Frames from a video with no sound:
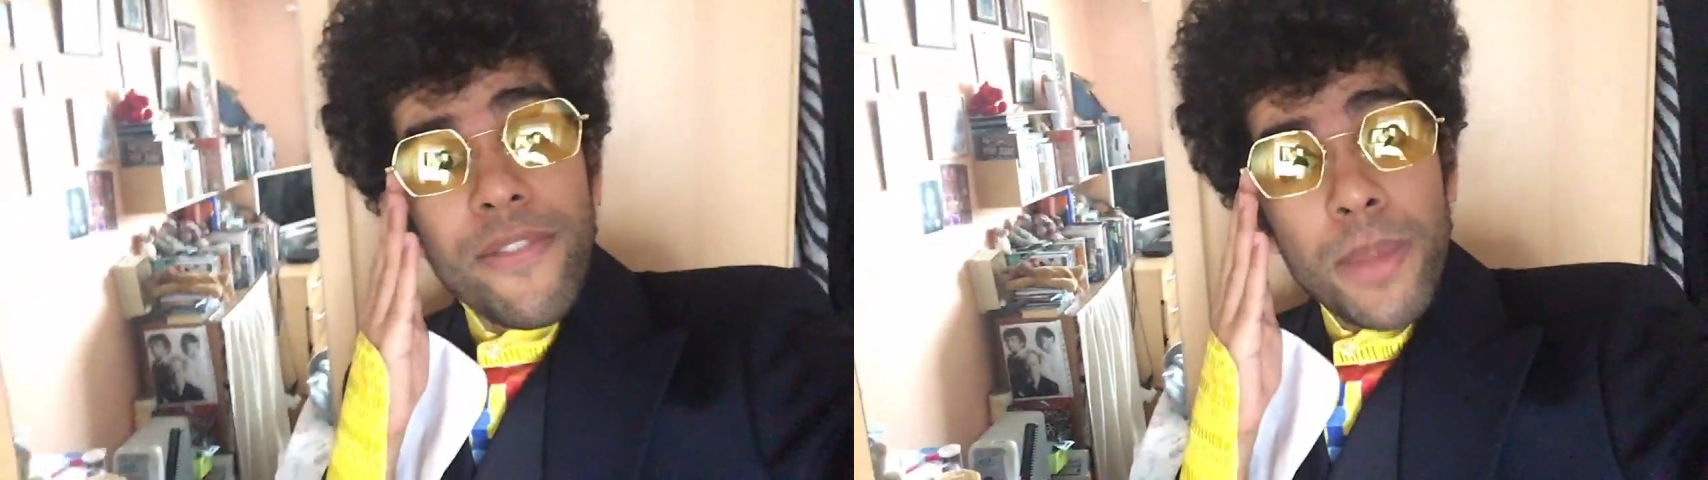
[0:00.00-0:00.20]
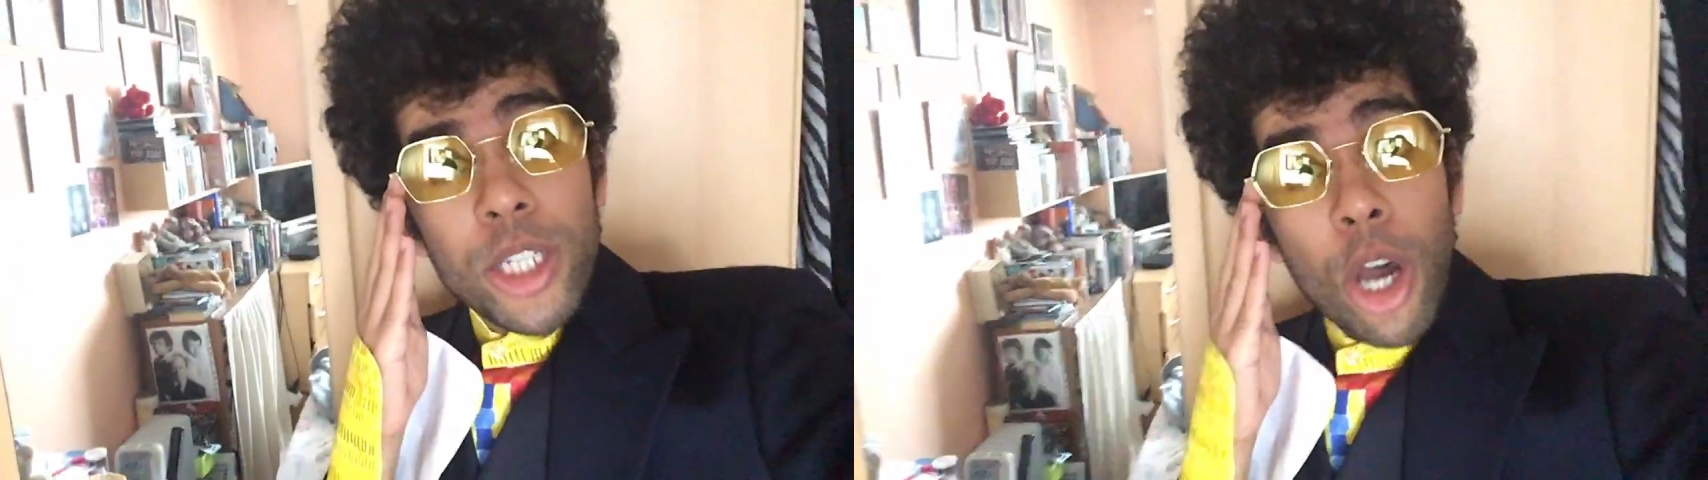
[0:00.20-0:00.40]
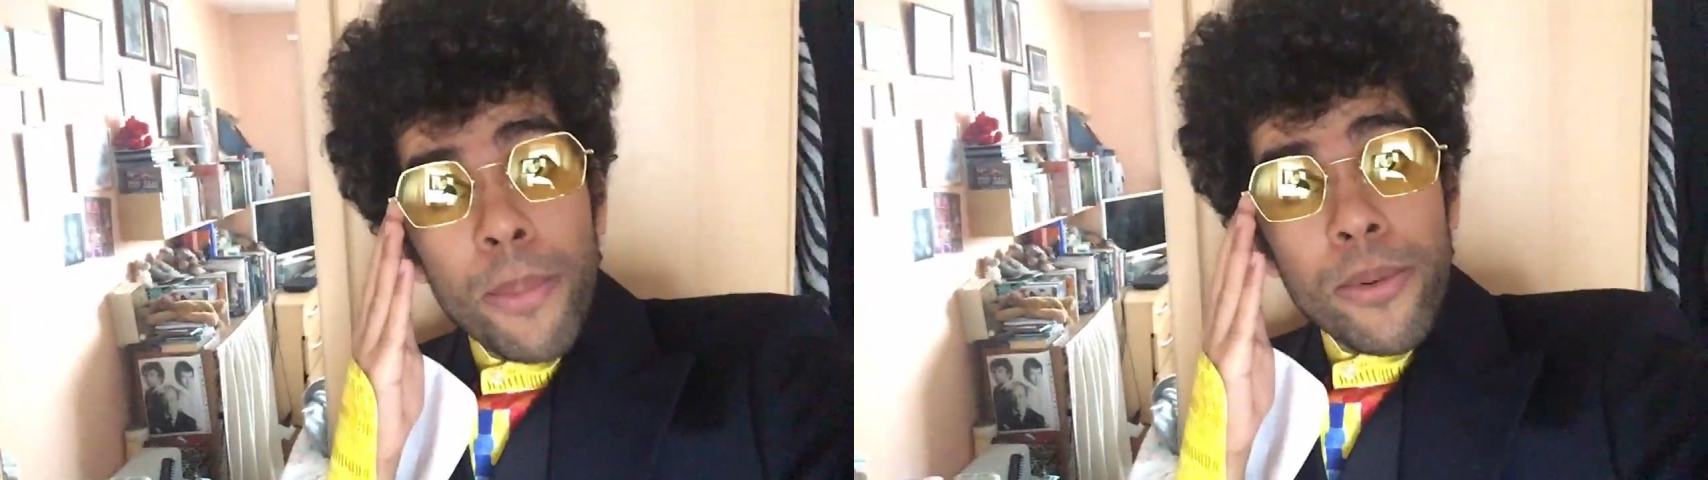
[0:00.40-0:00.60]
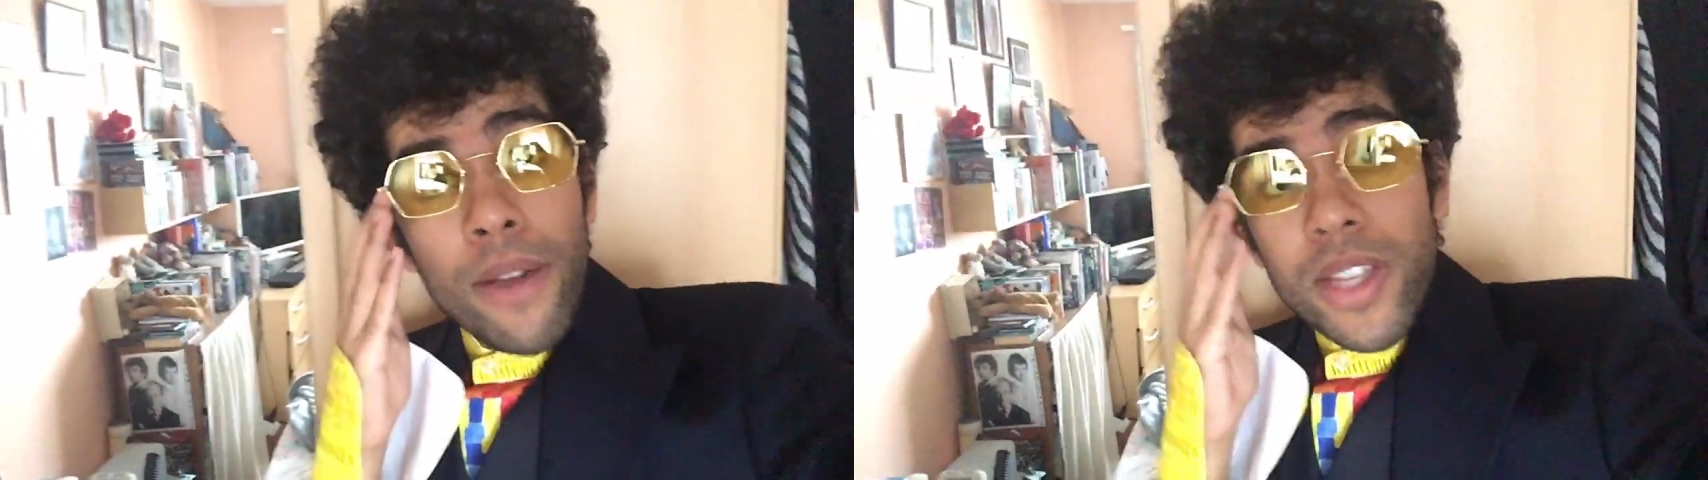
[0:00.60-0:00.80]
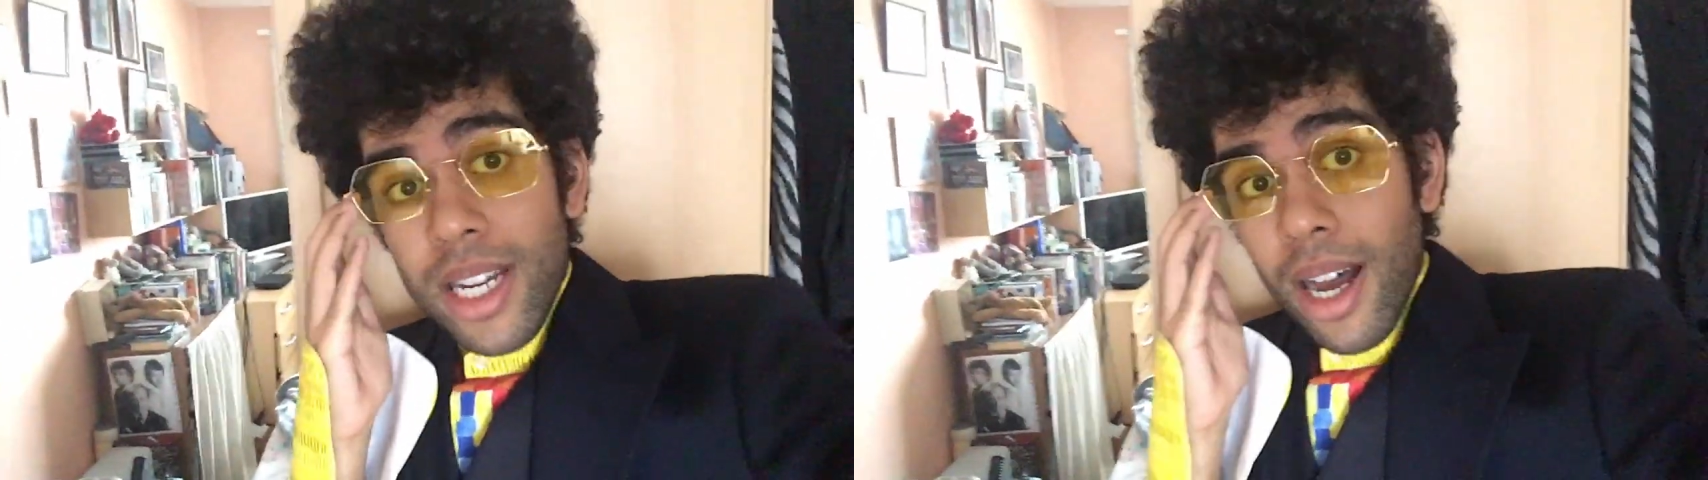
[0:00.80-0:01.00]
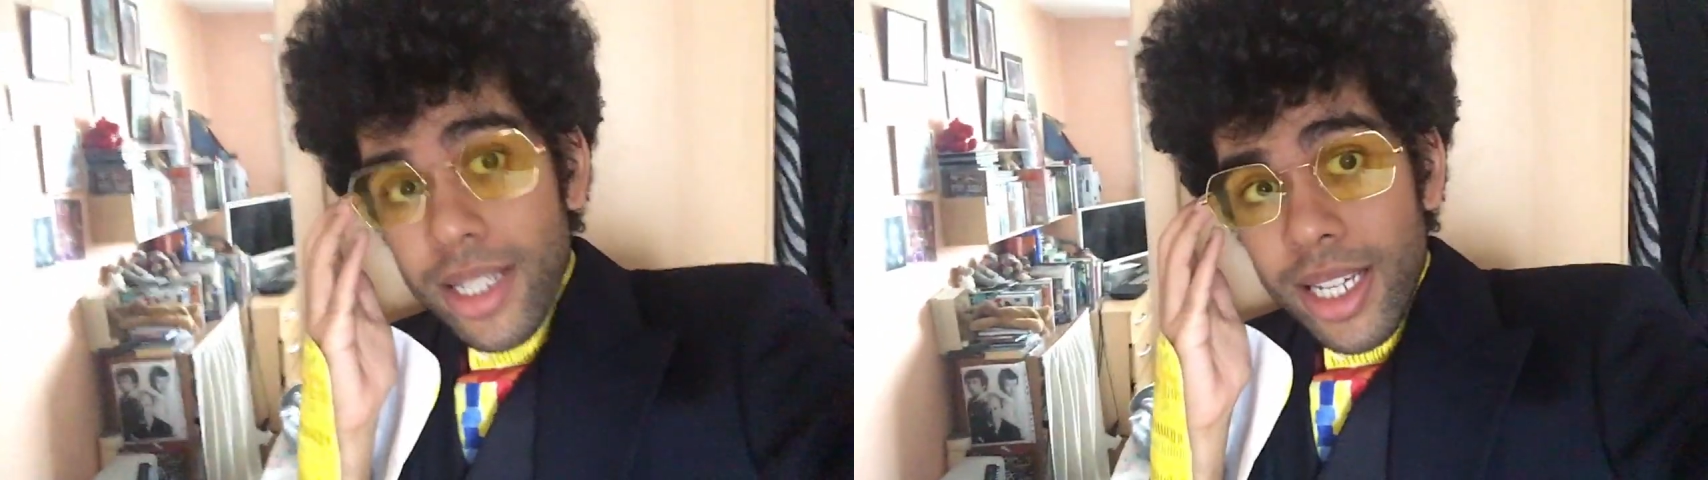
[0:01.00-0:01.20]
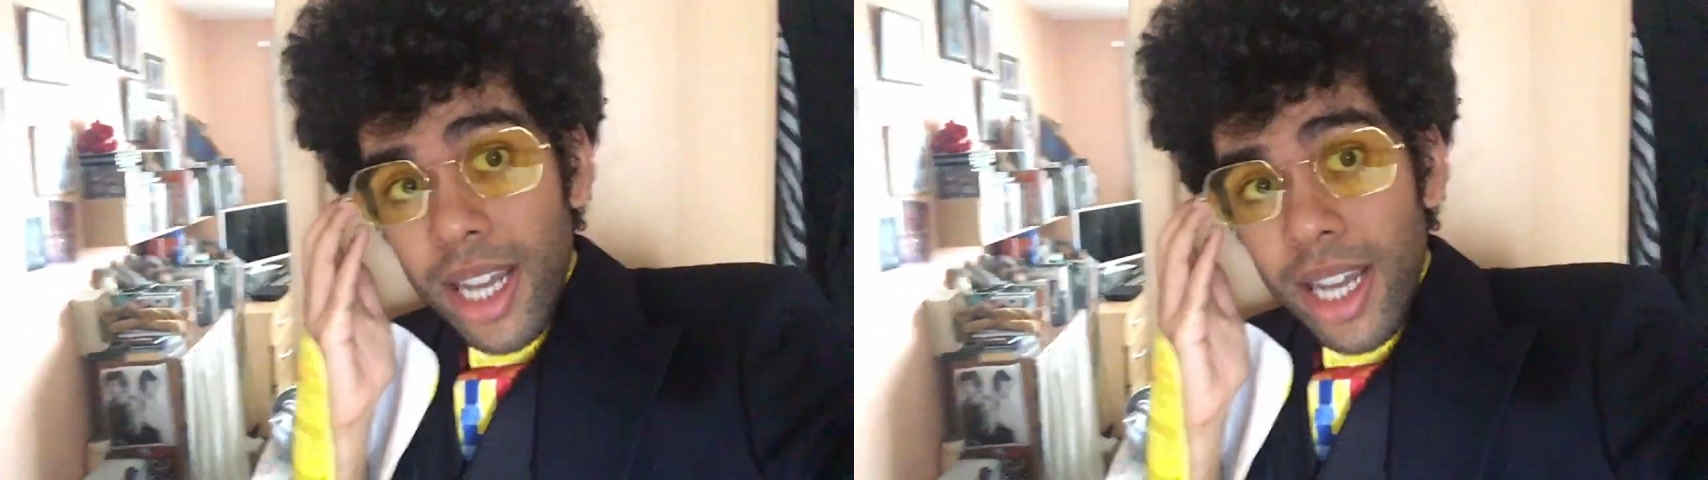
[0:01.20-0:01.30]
from the top, we have the glasses.